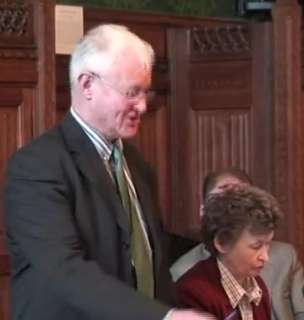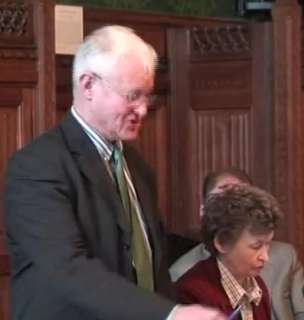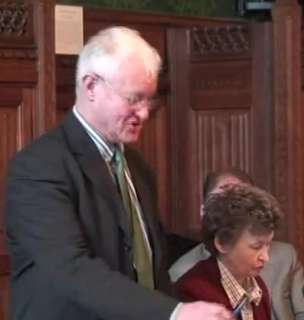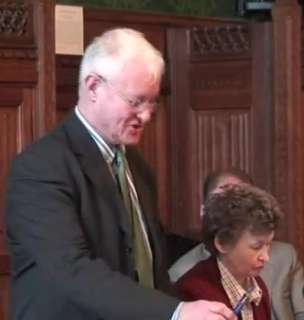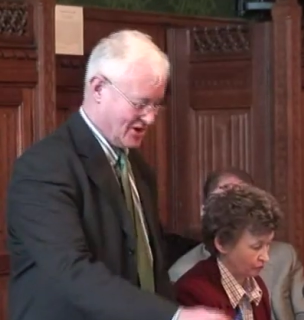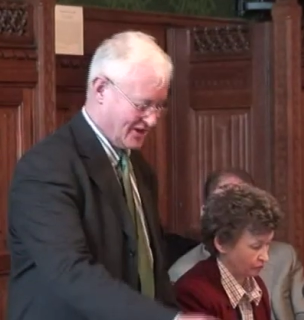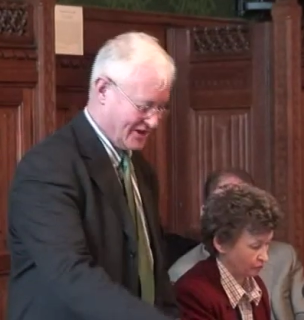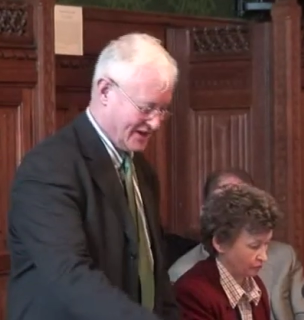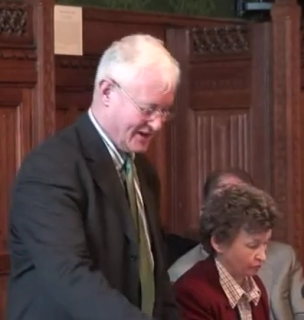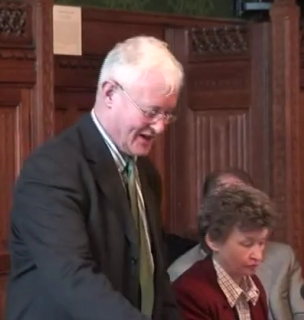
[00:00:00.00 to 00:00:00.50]

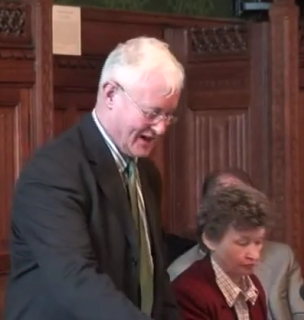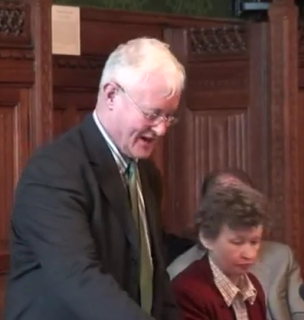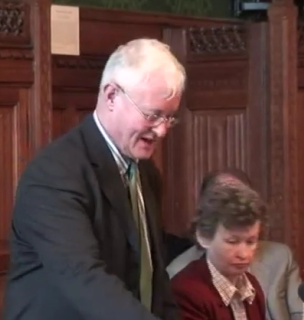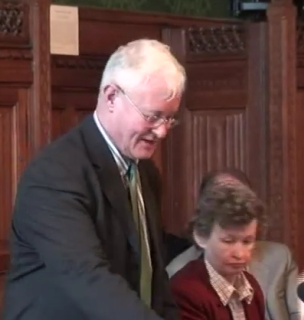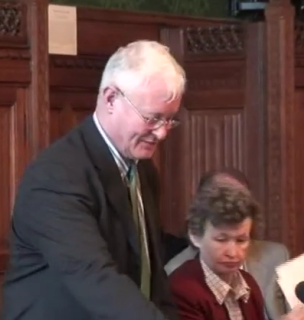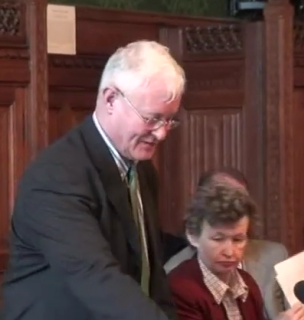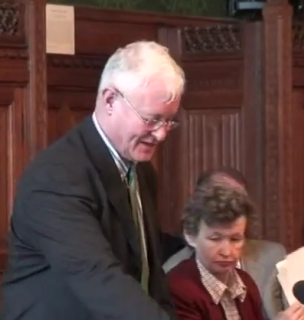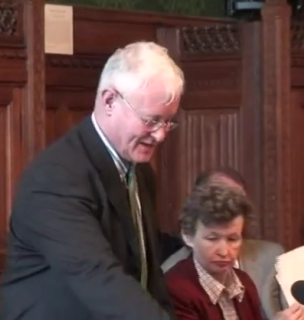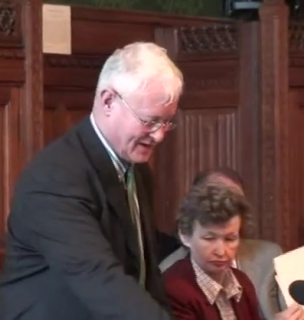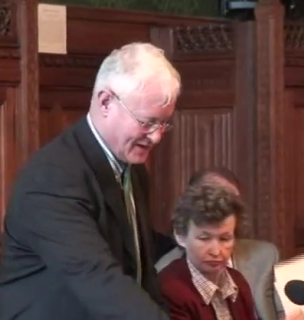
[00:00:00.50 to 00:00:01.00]
Speaker 1: much, Donna.
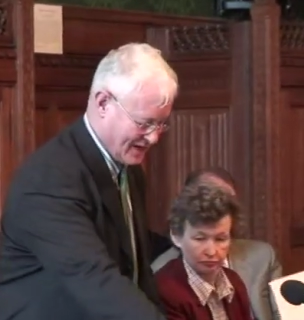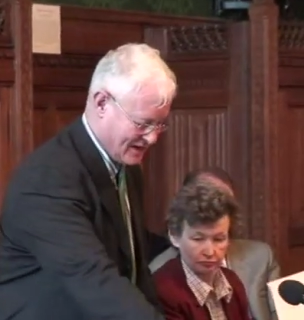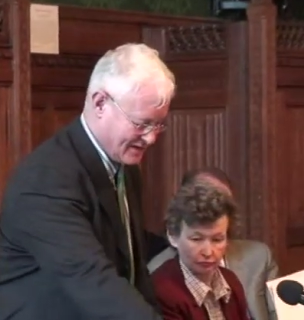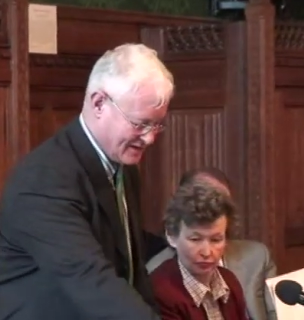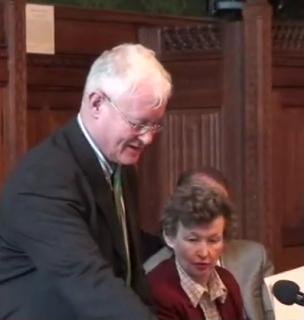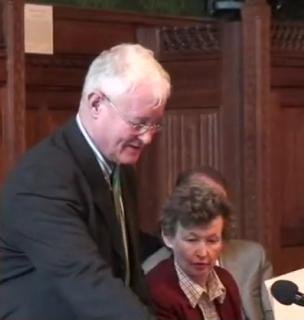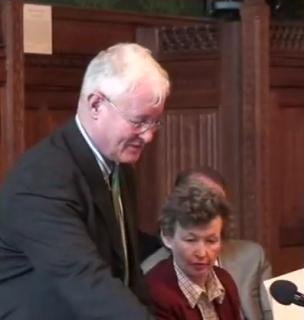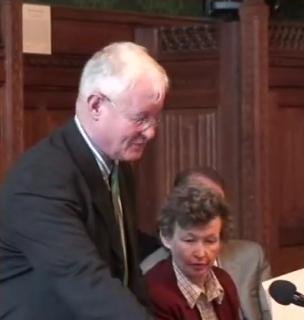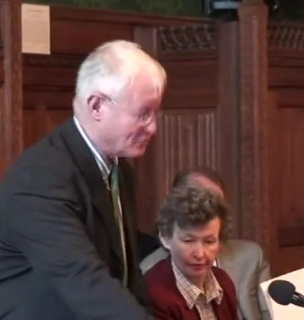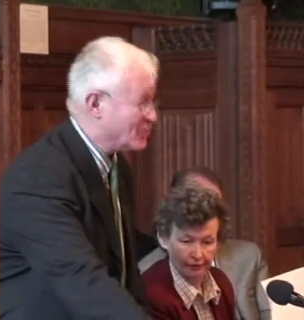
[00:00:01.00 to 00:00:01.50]
And
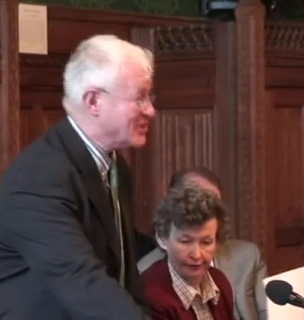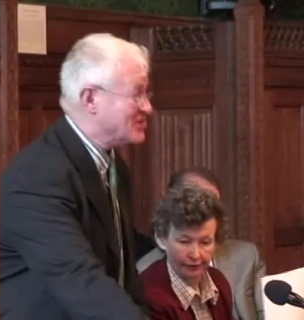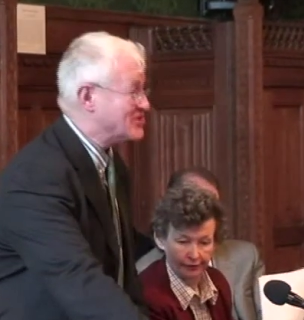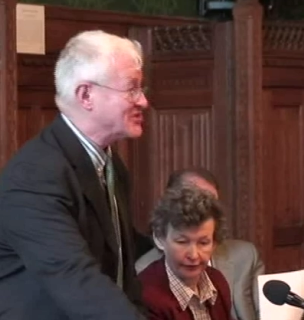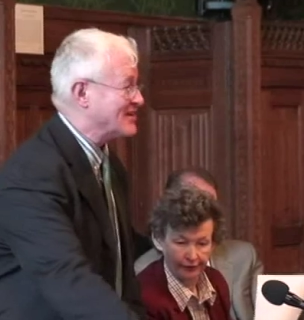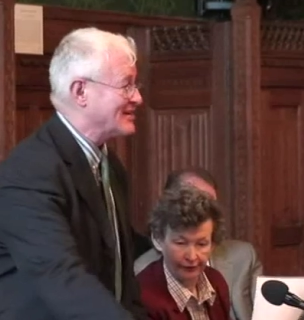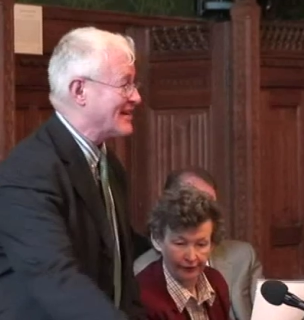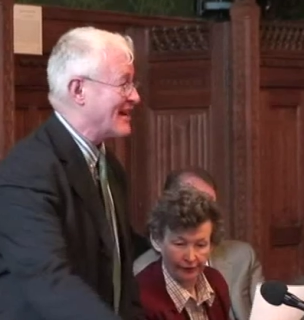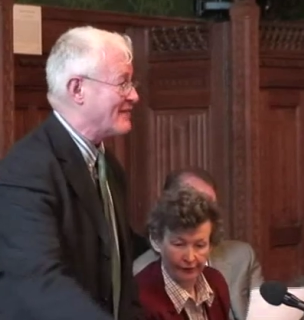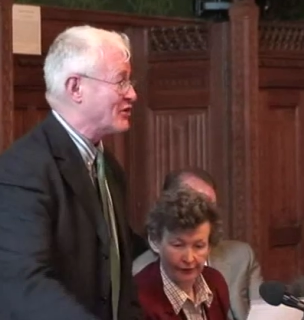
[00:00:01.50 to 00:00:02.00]

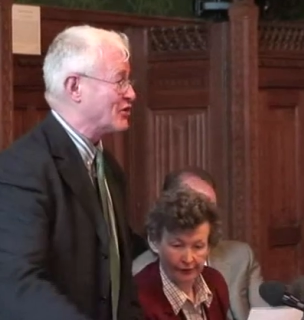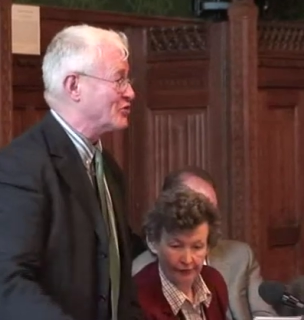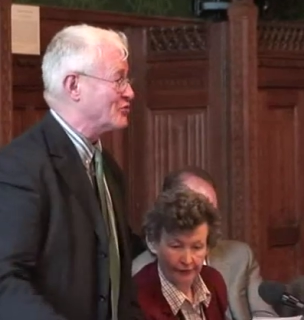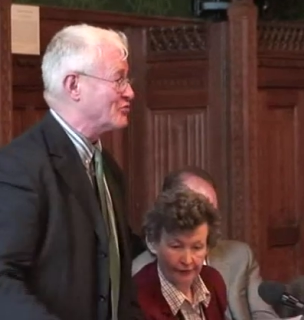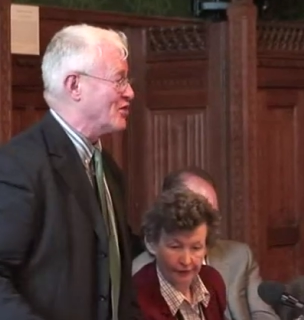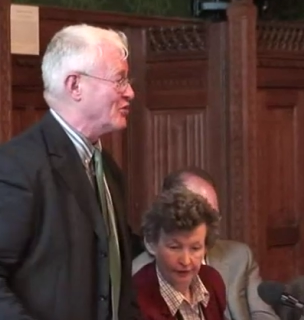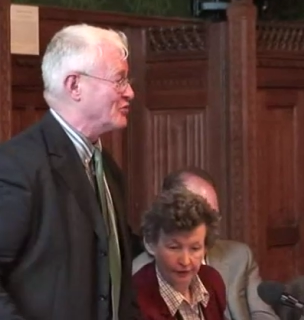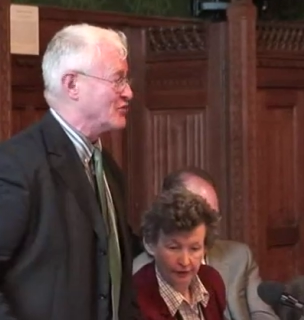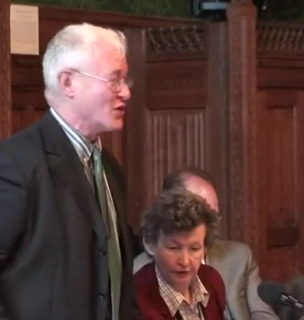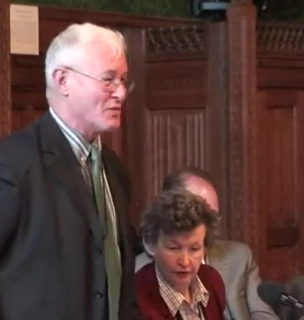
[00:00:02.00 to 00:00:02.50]
we still have a
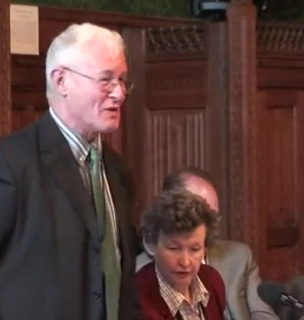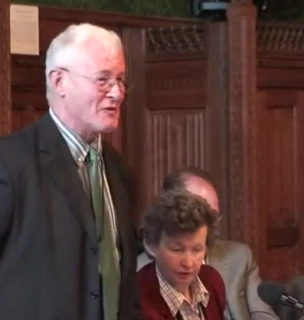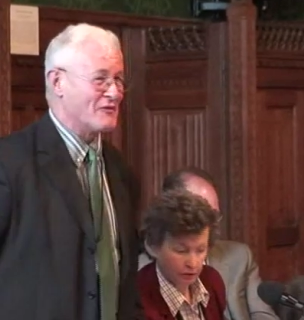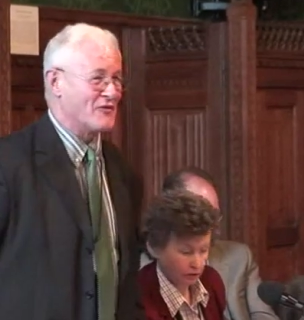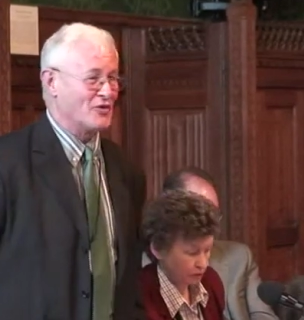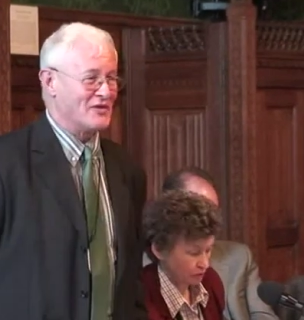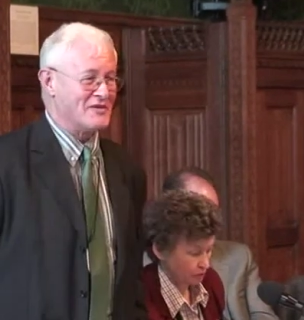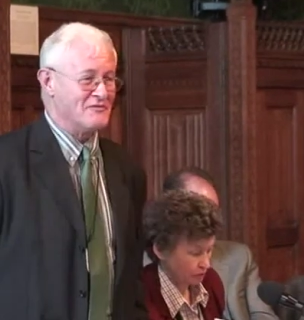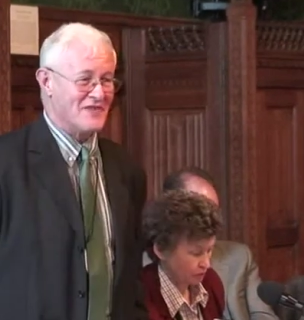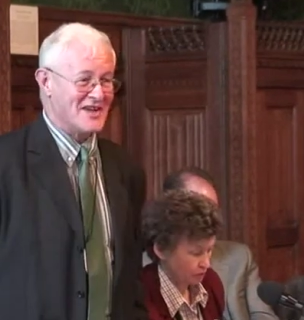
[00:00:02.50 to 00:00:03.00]
good role, don't
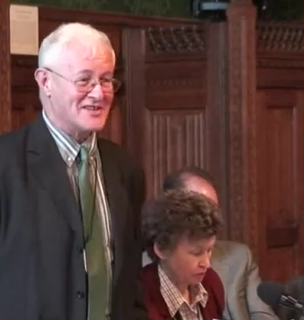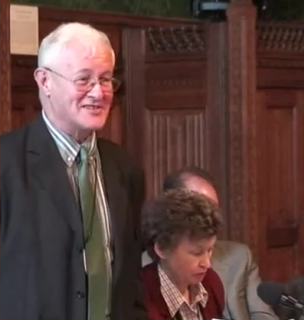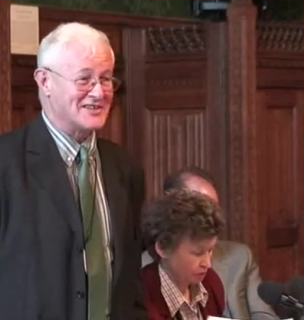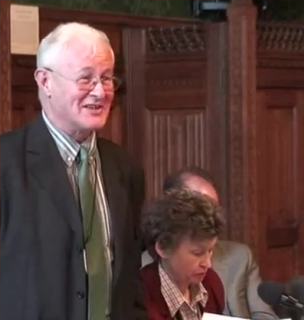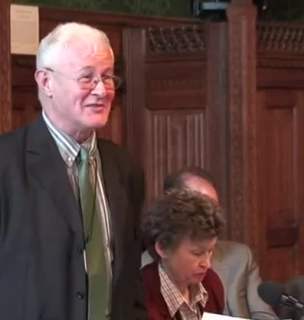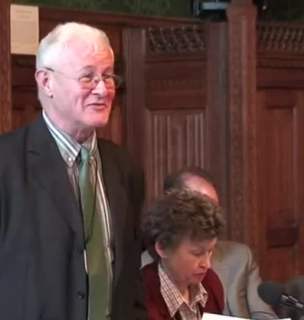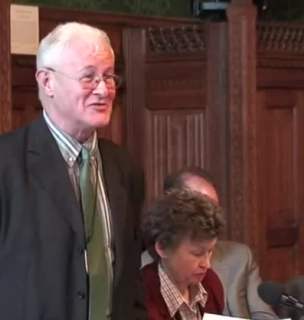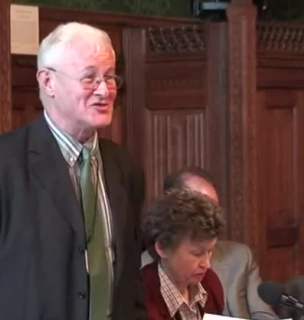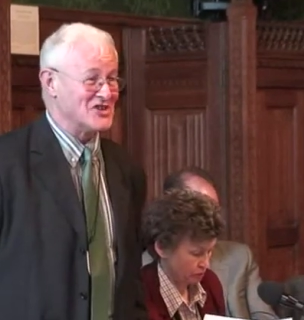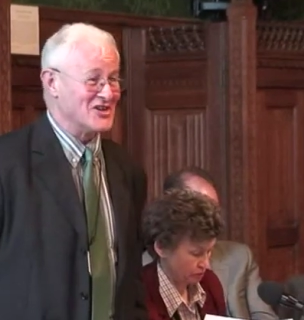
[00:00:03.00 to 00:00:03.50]
we, for
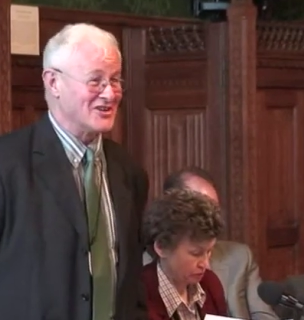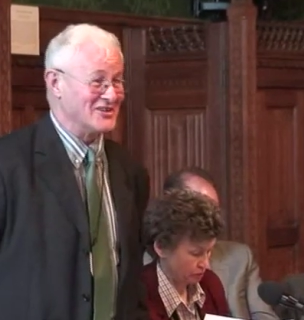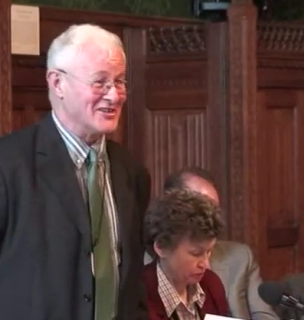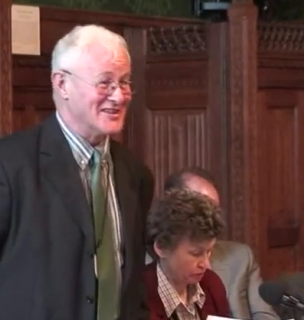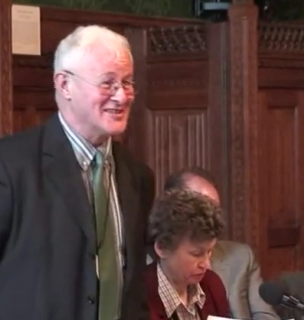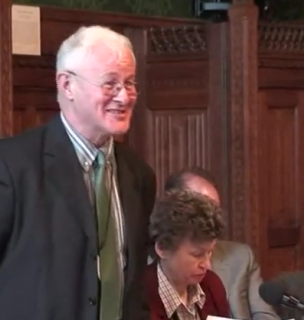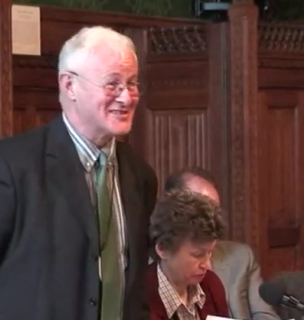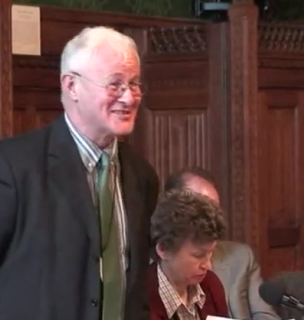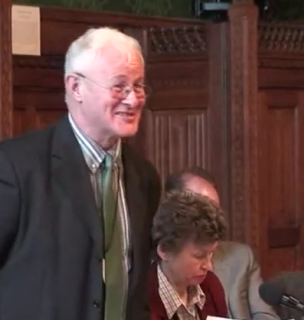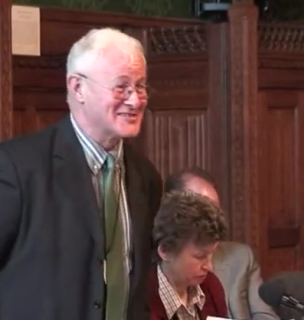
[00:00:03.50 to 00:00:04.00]
investigative
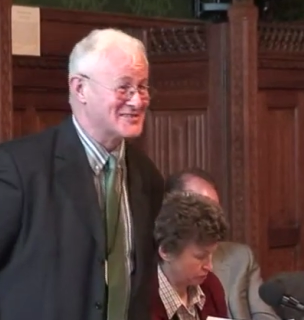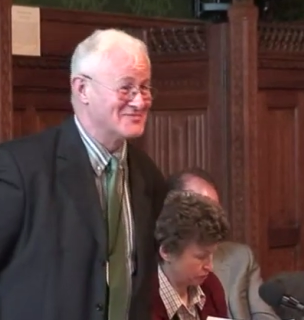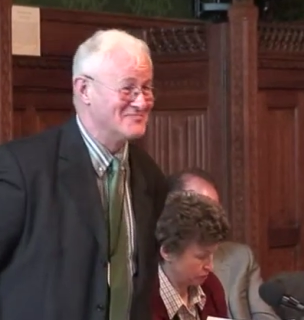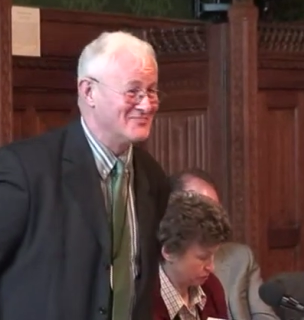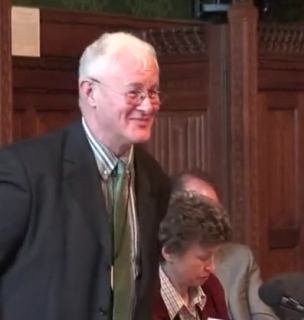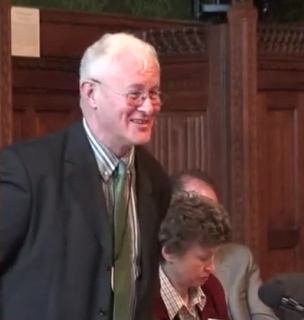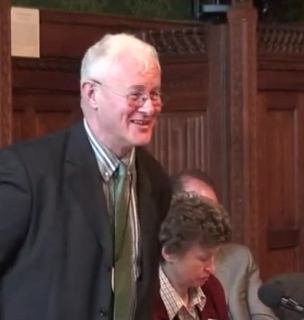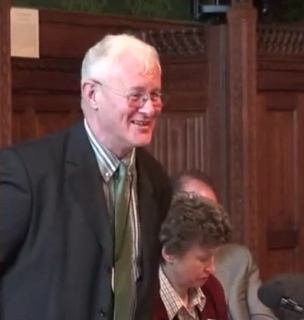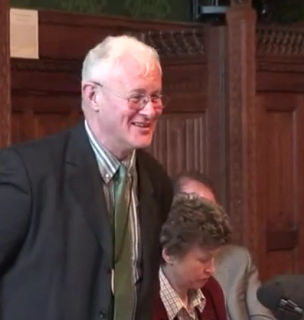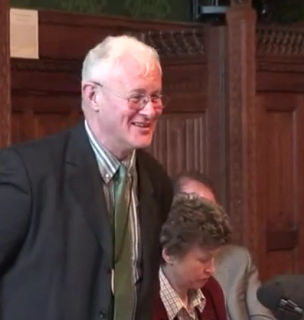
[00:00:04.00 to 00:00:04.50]
journalists,